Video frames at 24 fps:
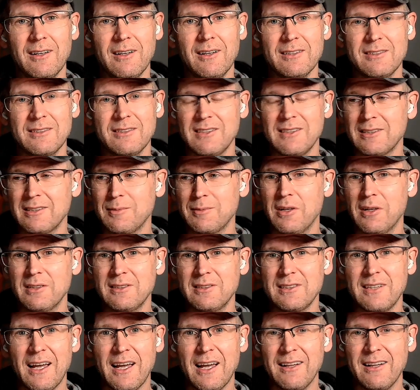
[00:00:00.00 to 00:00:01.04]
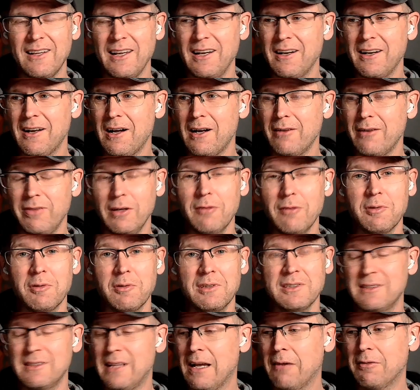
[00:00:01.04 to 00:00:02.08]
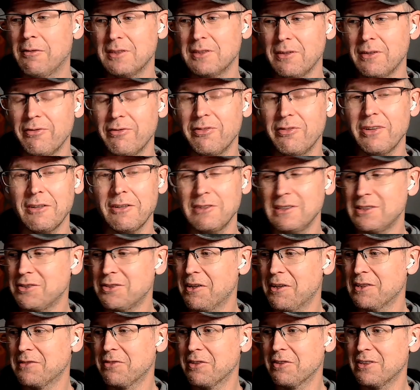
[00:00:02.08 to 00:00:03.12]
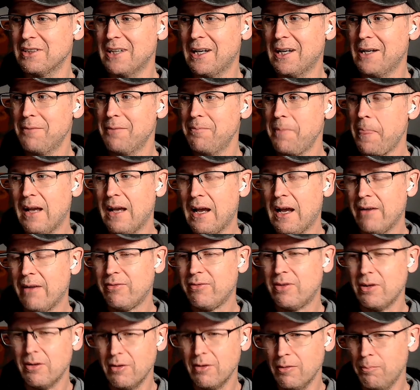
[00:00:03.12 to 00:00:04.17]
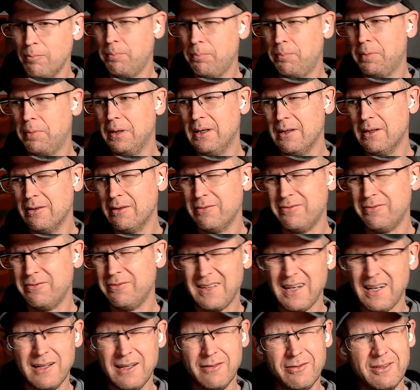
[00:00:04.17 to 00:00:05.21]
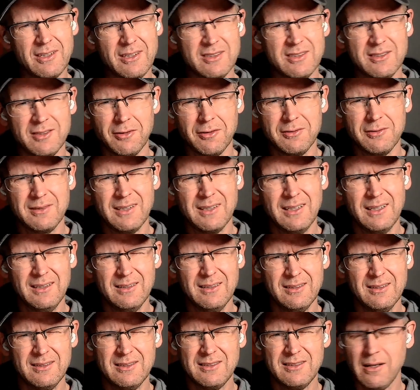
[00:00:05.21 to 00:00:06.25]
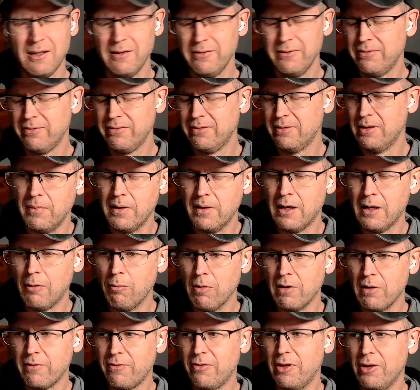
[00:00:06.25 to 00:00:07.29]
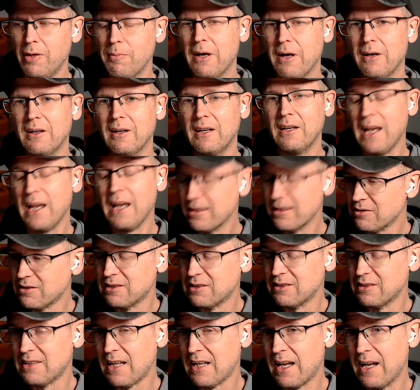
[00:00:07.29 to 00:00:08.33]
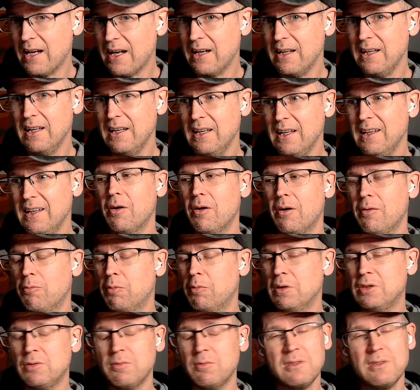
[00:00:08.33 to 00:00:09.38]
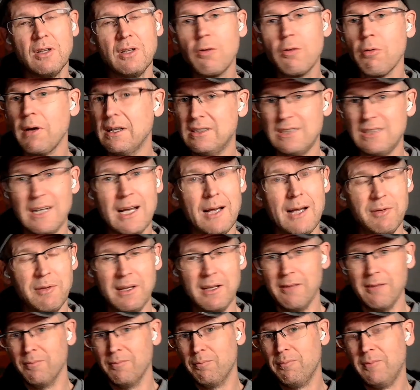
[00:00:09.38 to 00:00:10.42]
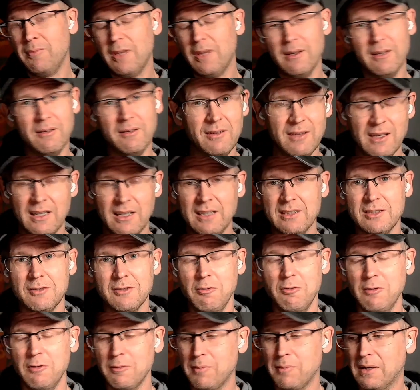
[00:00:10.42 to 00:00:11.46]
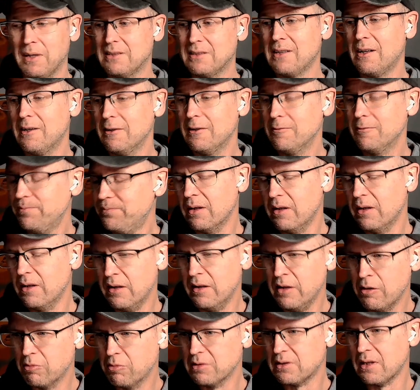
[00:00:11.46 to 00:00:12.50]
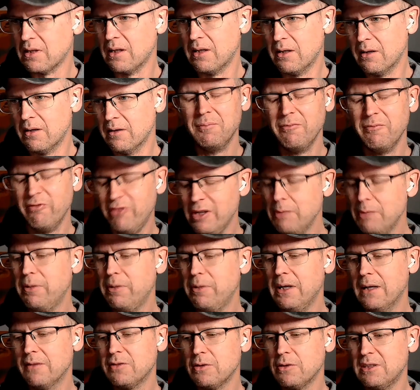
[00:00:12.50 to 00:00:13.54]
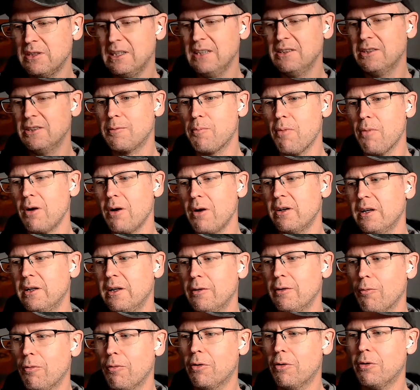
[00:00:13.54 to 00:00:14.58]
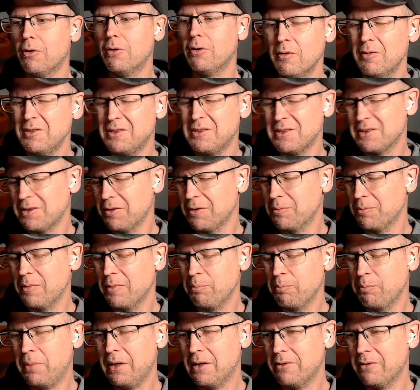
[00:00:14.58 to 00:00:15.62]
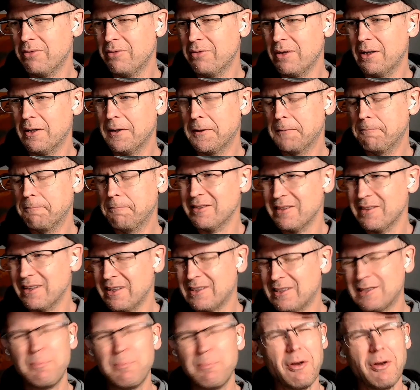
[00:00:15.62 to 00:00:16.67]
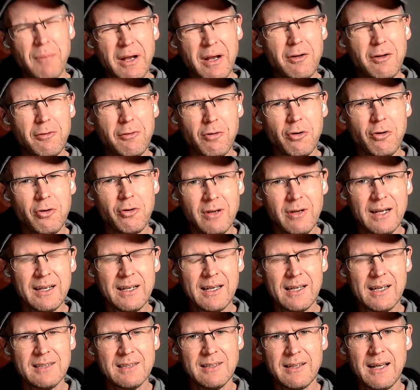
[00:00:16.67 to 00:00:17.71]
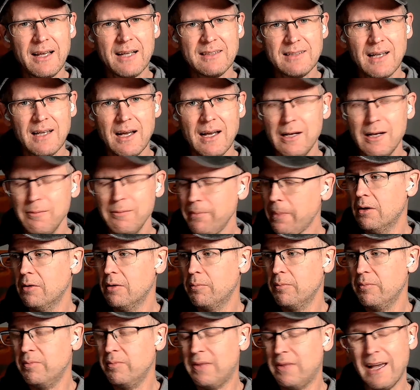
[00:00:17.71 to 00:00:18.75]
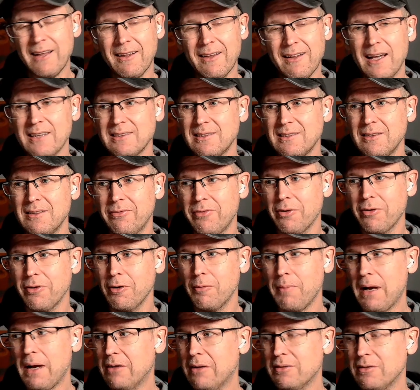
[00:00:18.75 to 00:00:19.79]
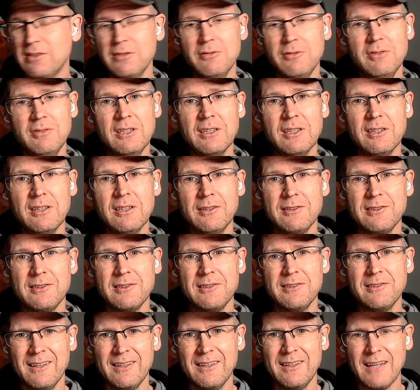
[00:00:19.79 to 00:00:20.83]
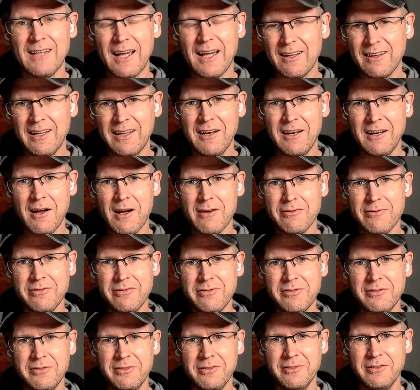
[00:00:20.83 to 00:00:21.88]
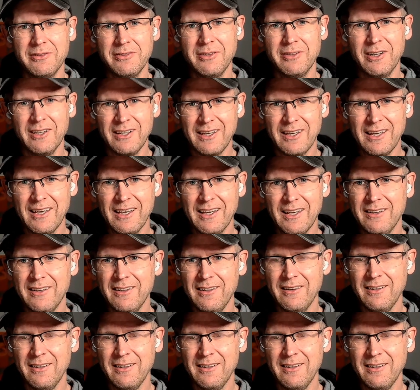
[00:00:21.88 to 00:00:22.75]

6 months, got laid off. That was a very stressful job. After a bit of kind of consulting stuff, I worked for the American Cancer Society, which was a great job. Again, the history with my son. And there was a VP of strategic marketing role, which is a bit of a experimental role, I guess, at that time. That lasted for about 2 years. Got laid off again.